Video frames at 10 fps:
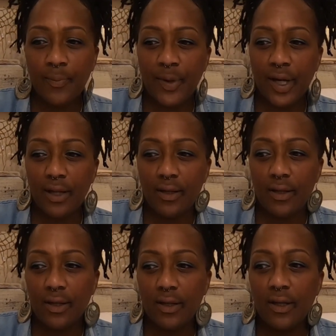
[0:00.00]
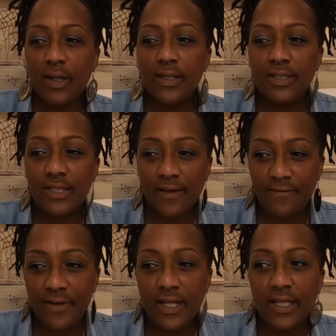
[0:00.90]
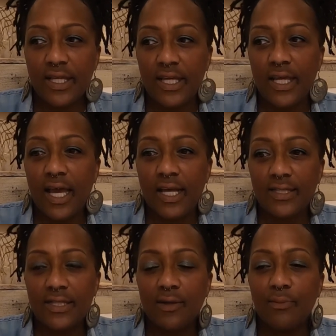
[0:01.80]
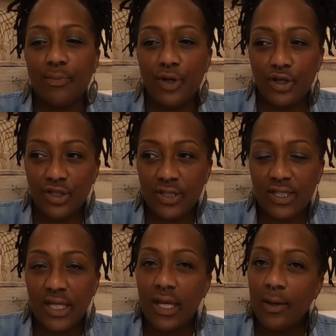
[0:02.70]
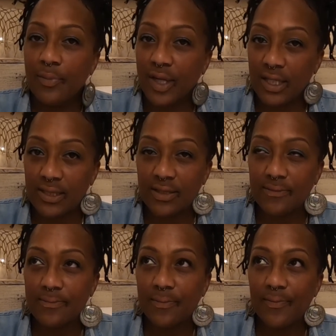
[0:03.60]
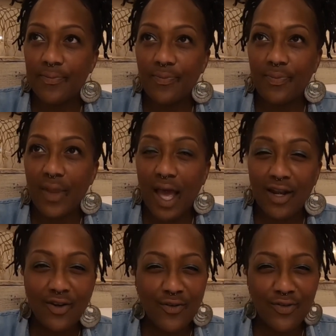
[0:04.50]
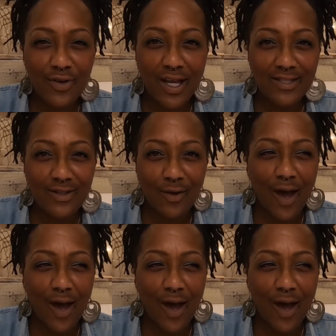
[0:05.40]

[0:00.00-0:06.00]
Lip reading: But definitely as an emergency, because I don't know if you guys know.